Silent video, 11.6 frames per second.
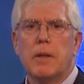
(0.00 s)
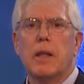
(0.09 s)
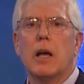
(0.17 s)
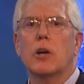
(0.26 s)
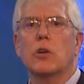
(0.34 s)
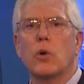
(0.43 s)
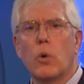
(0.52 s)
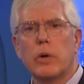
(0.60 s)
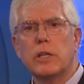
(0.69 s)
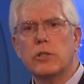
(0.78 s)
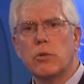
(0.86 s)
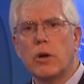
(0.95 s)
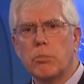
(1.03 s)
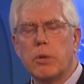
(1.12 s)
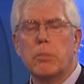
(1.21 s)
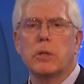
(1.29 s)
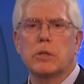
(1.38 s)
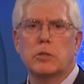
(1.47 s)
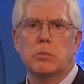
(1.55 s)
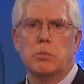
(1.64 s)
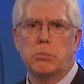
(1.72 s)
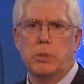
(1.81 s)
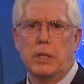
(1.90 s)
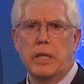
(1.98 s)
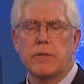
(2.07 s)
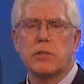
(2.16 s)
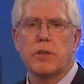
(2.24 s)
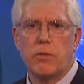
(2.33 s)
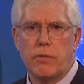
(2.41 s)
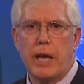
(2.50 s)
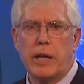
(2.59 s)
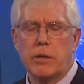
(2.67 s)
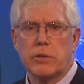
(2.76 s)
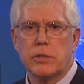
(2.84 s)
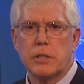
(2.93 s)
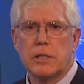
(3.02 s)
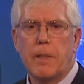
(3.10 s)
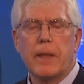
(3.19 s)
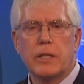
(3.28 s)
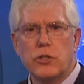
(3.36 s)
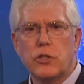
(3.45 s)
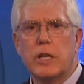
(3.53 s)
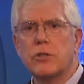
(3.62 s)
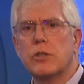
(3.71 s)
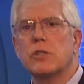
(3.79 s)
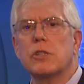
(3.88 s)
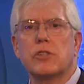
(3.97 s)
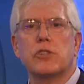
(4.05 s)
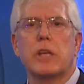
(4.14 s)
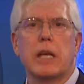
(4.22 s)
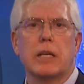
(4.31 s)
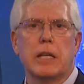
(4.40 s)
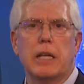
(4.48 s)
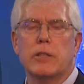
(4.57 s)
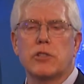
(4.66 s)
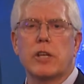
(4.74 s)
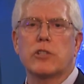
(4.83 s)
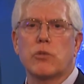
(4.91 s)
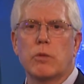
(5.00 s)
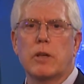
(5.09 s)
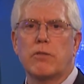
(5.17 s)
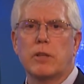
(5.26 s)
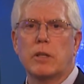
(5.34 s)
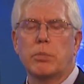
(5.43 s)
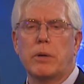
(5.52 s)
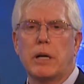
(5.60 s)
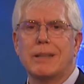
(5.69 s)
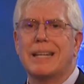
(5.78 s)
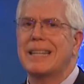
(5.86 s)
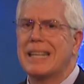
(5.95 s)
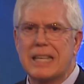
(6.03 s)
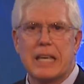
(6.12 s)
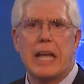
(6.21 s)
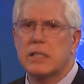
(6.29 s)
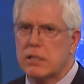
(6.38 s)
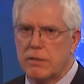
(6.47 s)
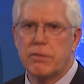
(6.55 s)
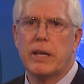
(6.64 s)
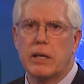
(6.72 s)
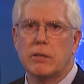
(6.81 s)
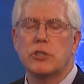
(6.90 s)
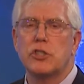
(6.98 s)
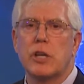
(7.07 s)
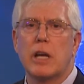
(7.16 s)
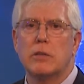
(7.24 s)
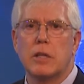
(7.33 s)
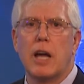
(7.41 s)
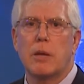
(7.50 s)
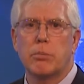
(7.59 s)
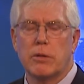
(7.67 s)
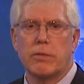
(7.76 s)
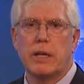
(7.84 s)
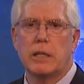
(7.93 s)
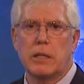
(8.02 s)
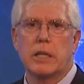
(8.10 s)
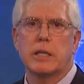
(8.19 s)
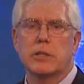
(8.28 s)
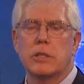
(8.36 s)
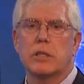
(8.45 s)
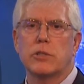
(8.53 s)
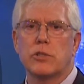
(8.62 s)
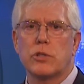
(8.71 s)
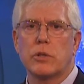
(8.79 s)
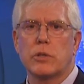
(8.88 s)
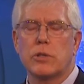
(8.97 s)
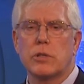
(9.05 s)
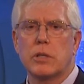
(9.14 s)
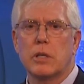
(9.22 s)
according to our biblical beliefs and values. Jesus said in Caesarea Philippi that the gates of hell shall not prevail against His church.